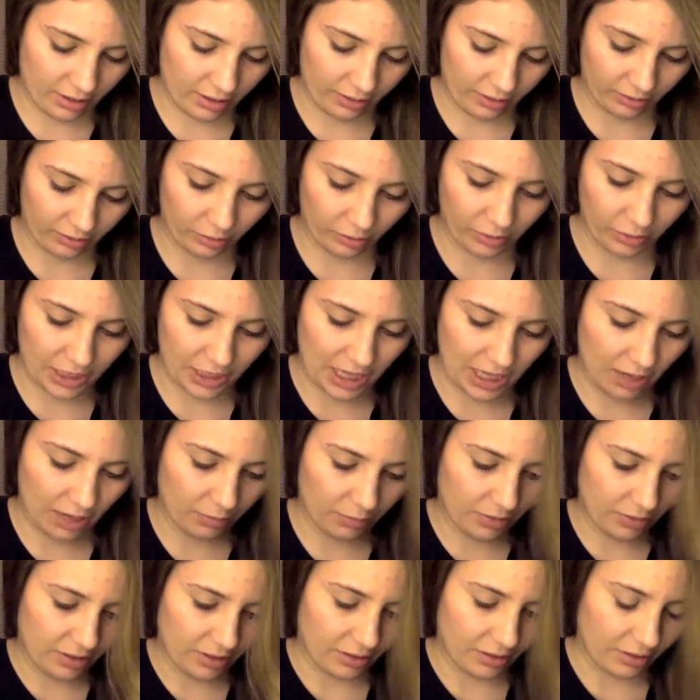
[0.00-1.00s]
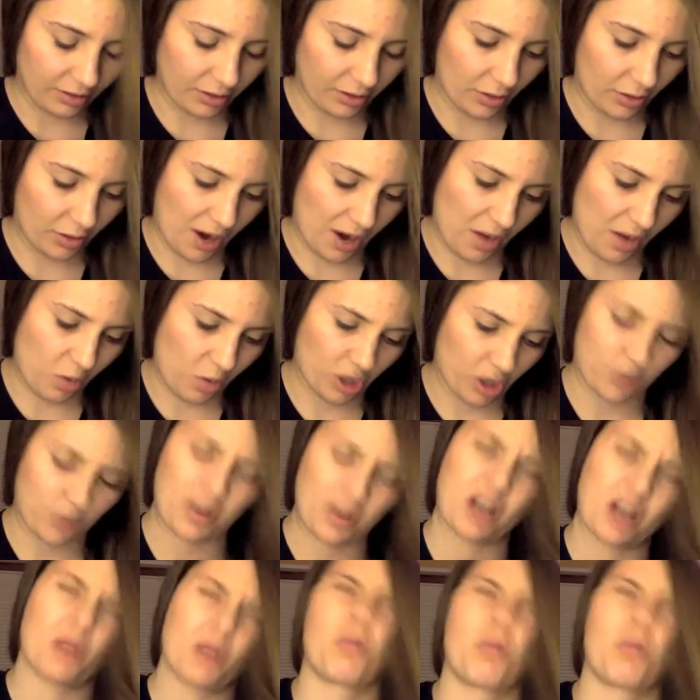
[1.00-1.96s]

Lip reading: is a little bit damp still. So I washed my